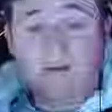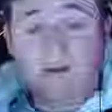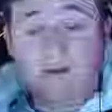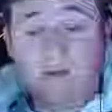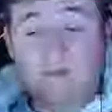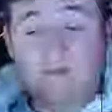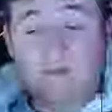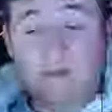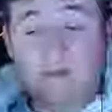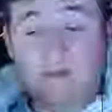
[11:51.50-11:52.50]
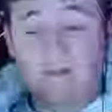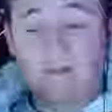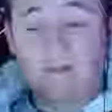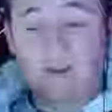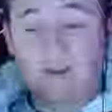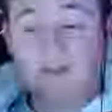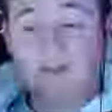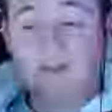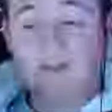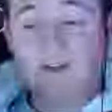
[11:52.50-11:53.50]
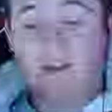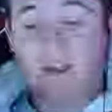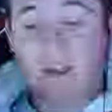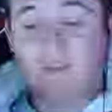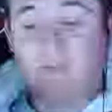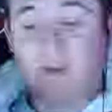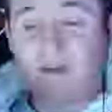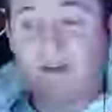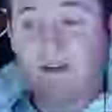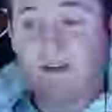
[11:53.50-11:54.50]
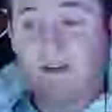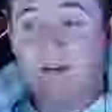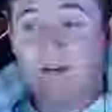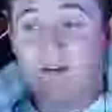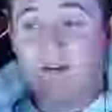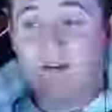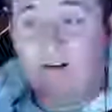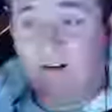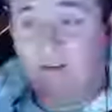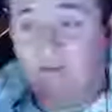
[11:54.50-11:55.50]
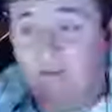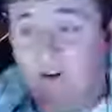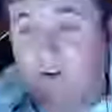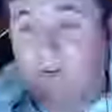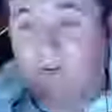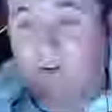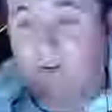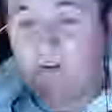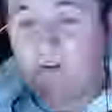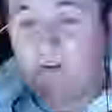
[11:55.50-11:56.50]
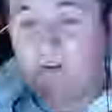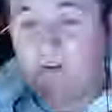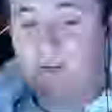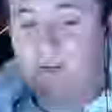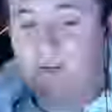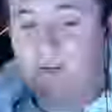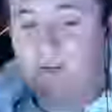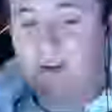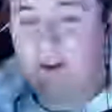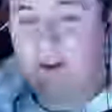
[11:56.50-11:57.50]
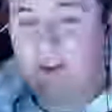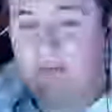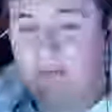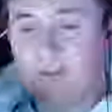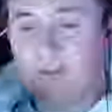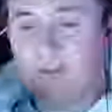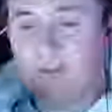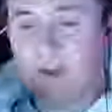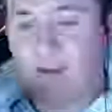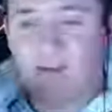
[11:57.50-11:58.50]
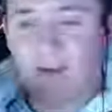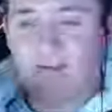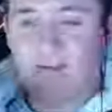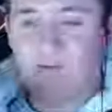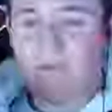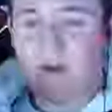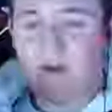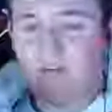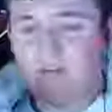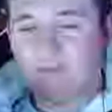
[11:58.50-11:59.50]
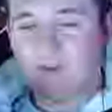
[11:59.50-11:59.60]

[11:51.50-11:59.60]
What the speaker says: What do you mean feeds and speeds chart that you gave me? Are you stoned? You did not give this to me. Actually, you might have.